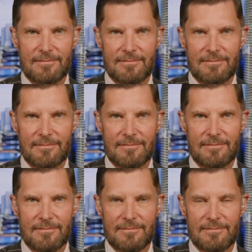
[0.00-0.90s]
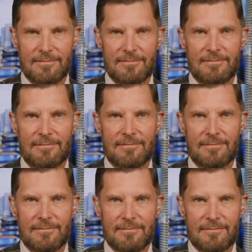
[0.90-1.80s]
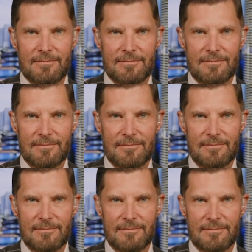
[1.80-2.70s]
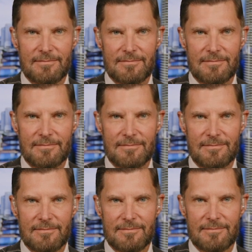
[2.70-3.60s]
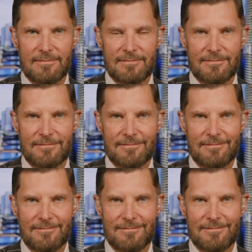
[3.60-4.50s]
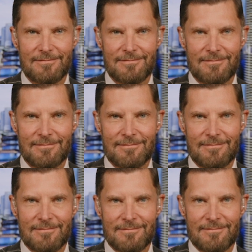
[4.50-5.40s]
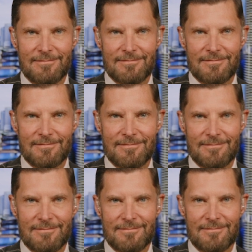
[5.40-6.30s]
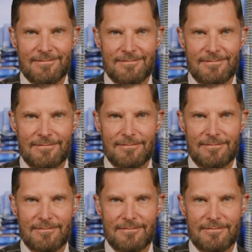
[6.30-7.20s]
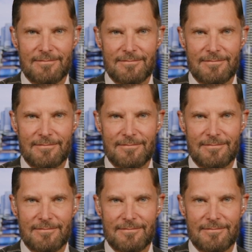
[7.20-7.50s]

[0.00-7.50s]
(silent)